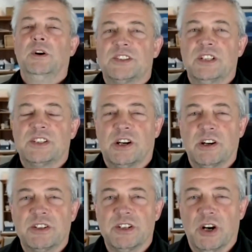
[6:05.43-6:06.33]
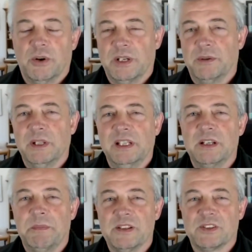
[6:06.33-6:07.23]
It's hard to know, and it really
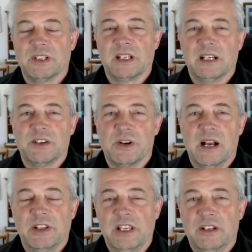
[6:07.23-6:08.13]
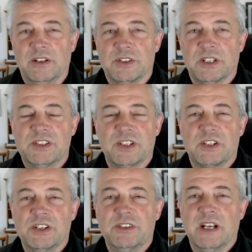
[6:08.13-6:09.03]
depends on the kind of driving you do. So this is a
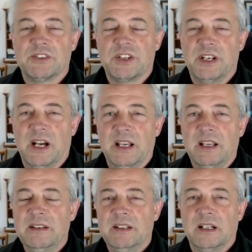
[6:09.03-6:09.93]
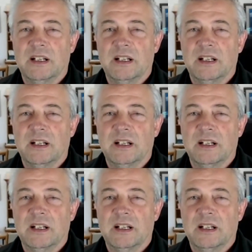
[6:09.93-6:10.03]
2009.